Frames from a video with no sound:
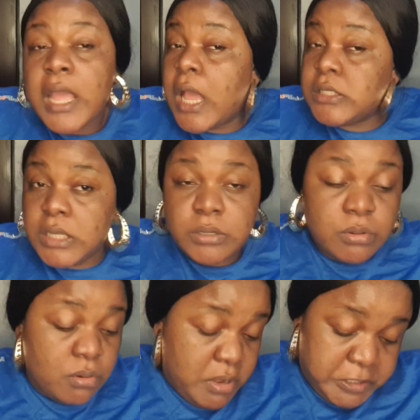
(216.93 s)
I said,
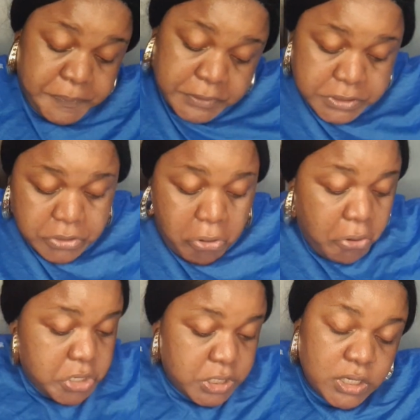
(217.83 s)
no, expecting
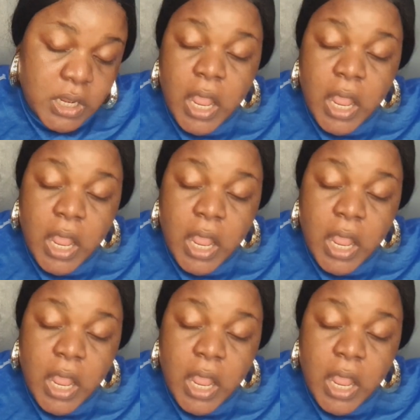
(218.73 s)
corny.